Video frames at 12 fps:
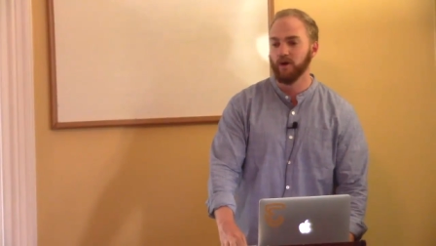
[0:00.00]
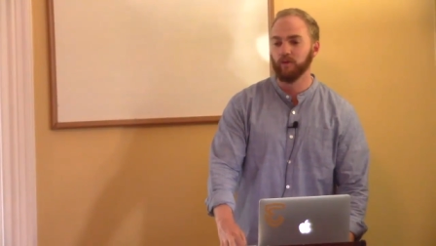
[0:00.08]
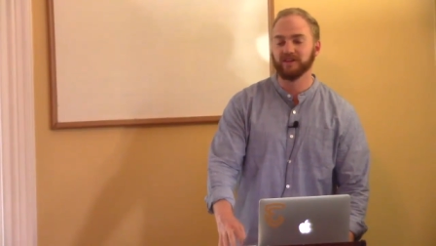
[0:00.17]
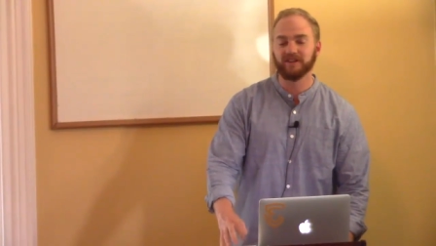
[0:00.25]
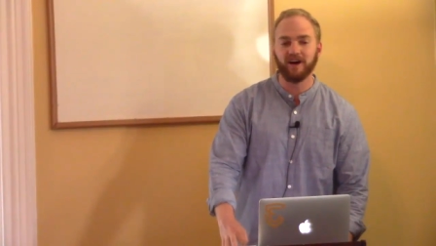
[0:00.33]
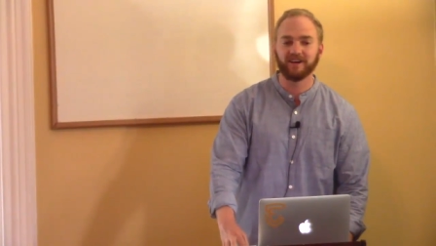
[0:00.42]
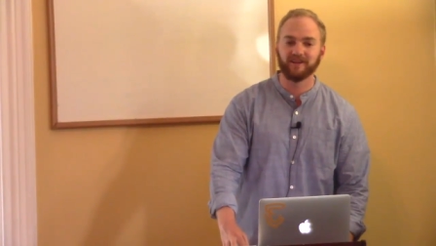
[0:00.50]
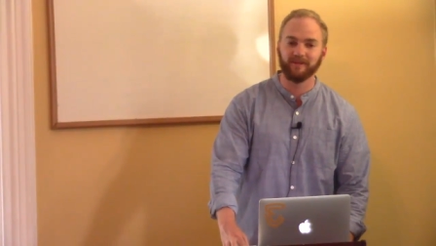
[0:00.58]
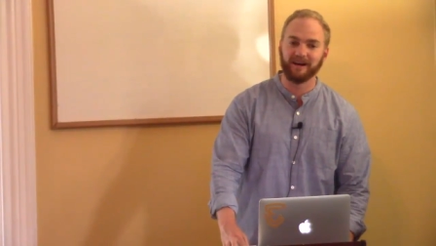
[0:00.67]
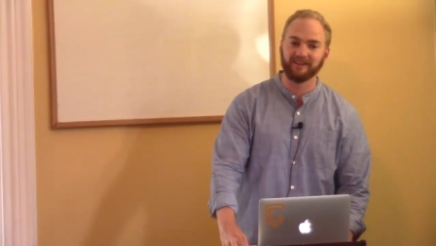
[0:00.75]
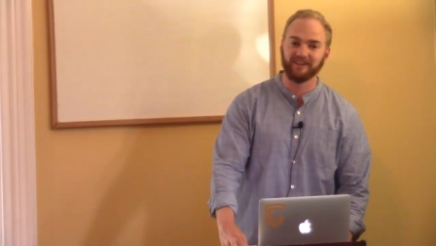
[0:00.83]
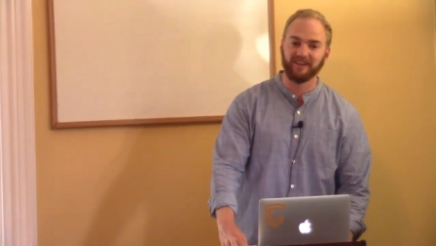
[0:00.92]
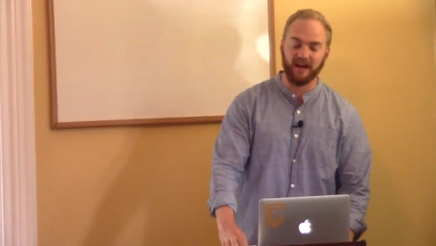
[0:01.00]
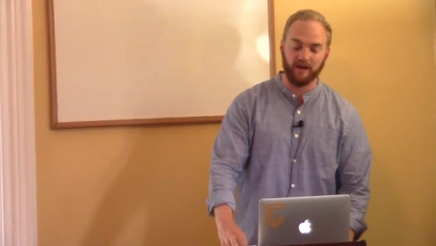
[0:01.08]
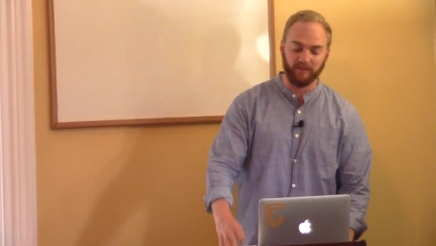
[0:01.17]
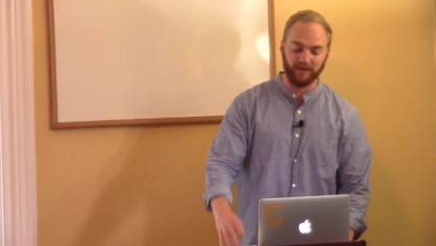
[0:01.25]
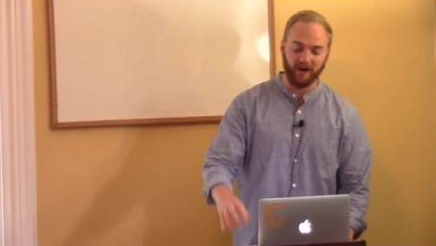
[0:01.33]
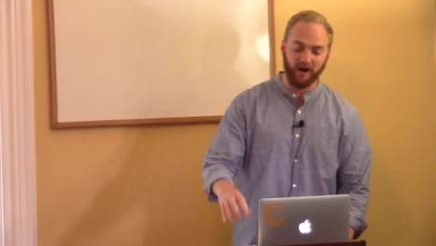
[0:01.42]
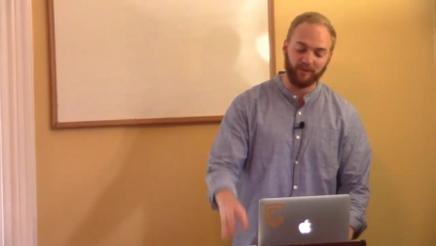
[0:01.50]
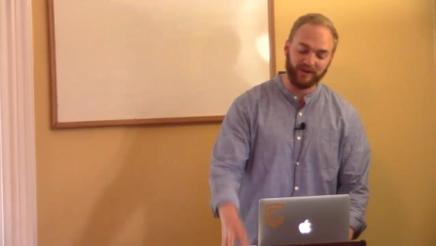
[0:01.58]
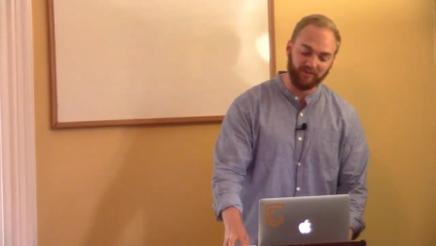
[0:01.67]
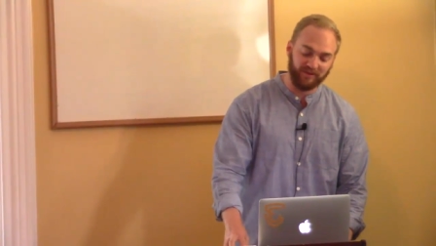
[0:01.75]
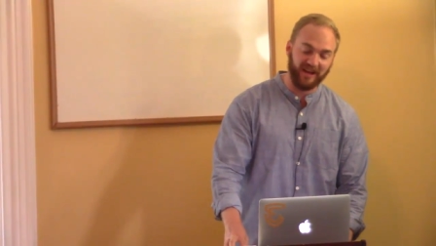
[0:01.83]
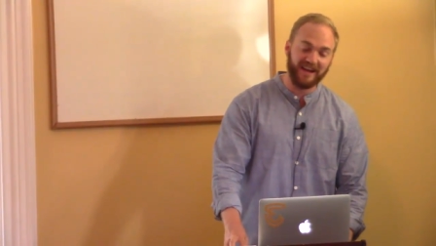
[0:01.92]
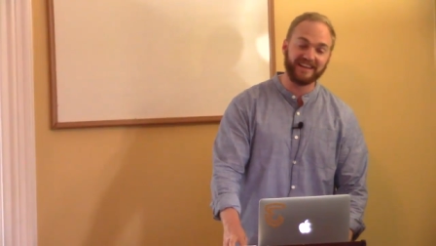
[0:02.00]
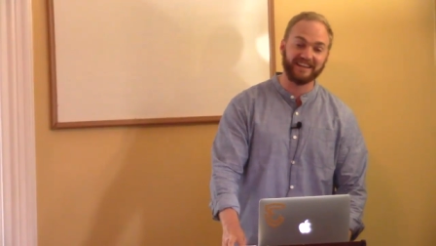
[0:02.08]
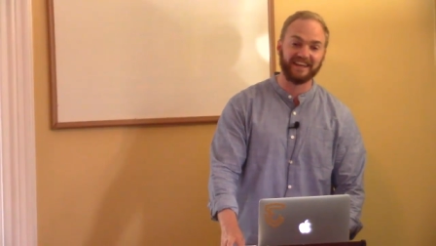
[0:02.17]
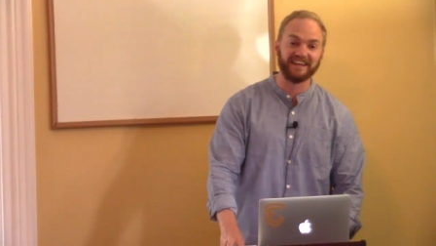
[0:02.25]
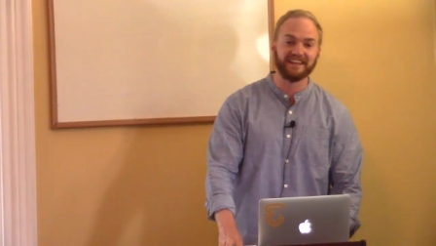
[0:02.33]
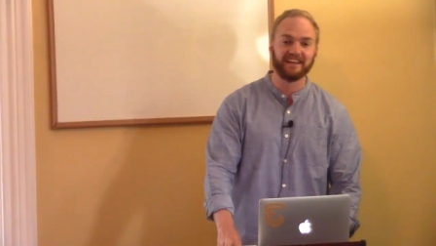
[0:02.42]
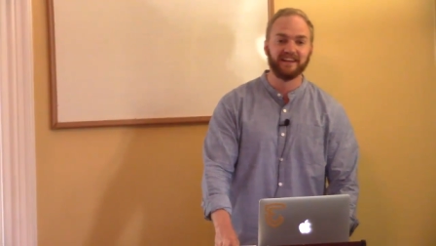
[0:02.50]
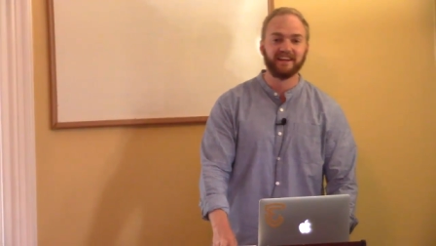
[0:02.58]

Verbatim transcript: We talk about it a lot, but are we applying it?